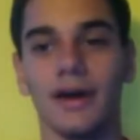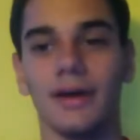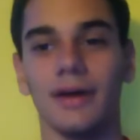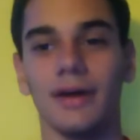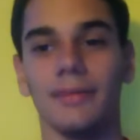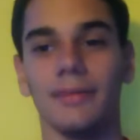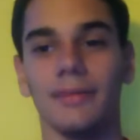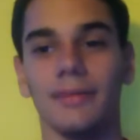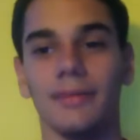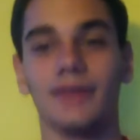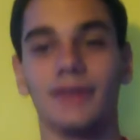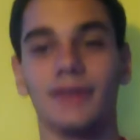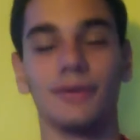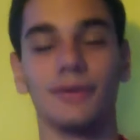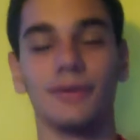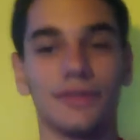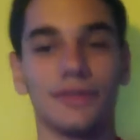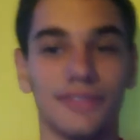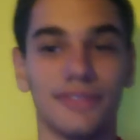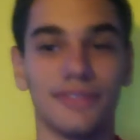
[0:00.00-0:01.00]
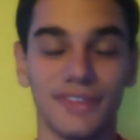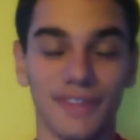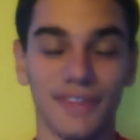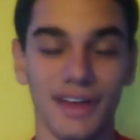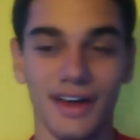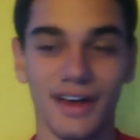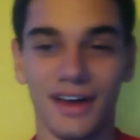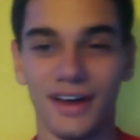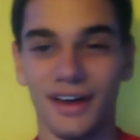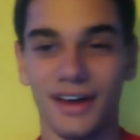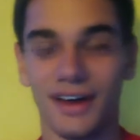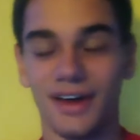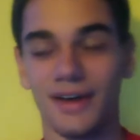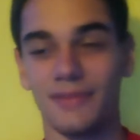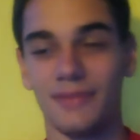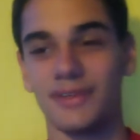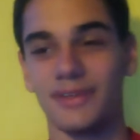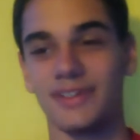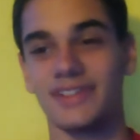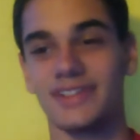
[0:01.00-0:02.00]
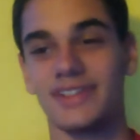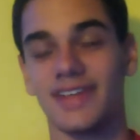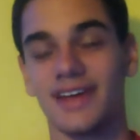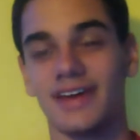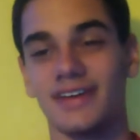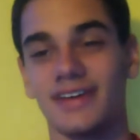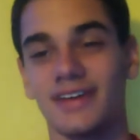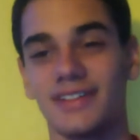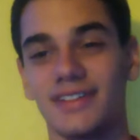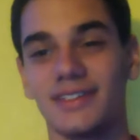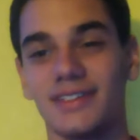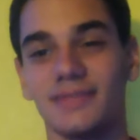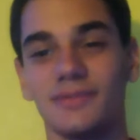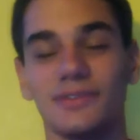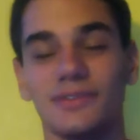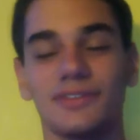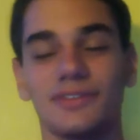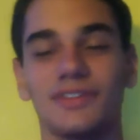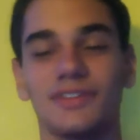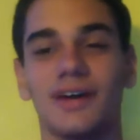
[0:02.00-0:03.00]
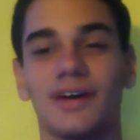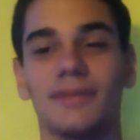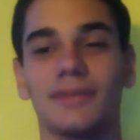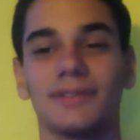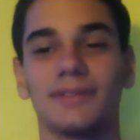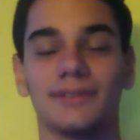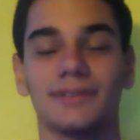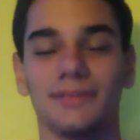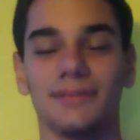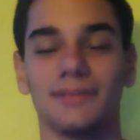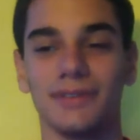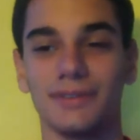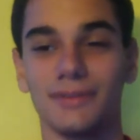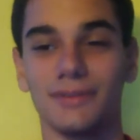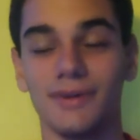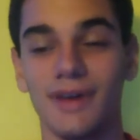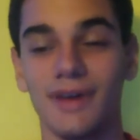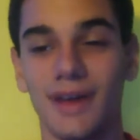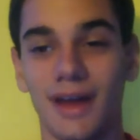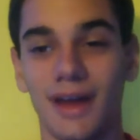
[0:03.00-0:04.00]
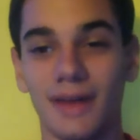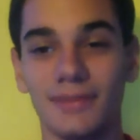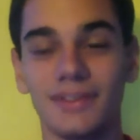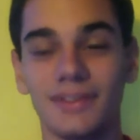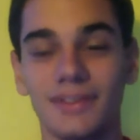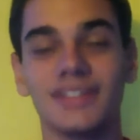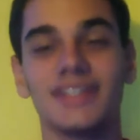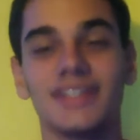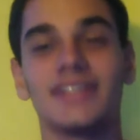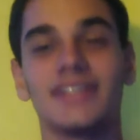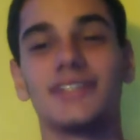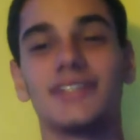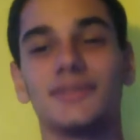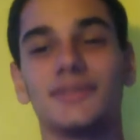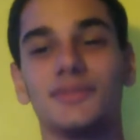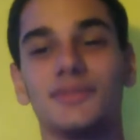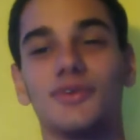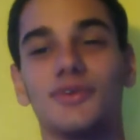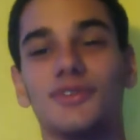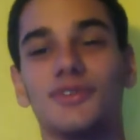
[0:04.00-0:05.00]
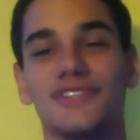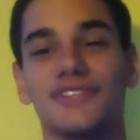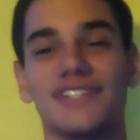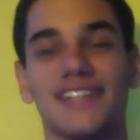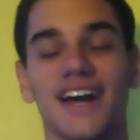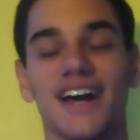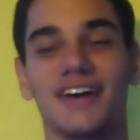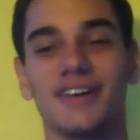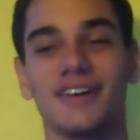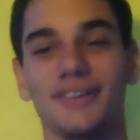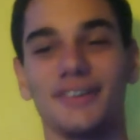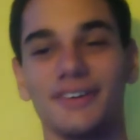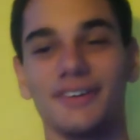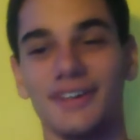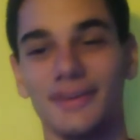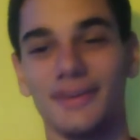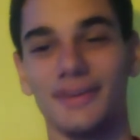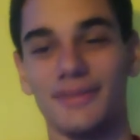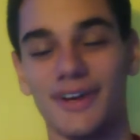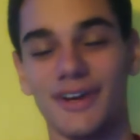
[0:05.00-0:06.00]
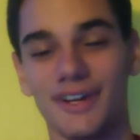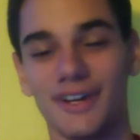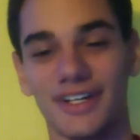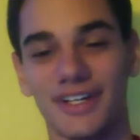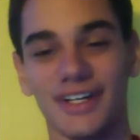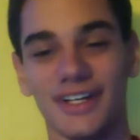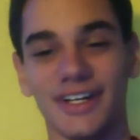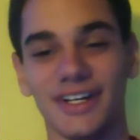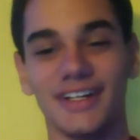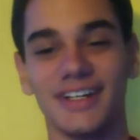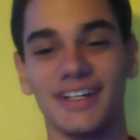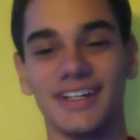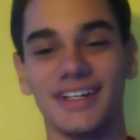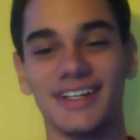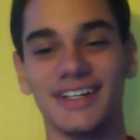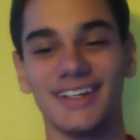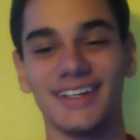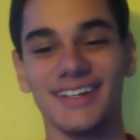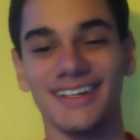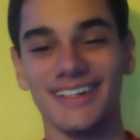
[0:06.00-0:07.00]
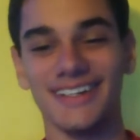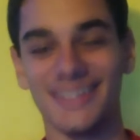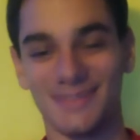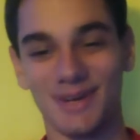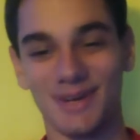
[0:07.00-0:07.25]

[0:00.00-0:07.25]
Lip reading: my North, I'm going to stay on a similar topic to Lorenzo. I'm just going to say the sport of soccer in America is my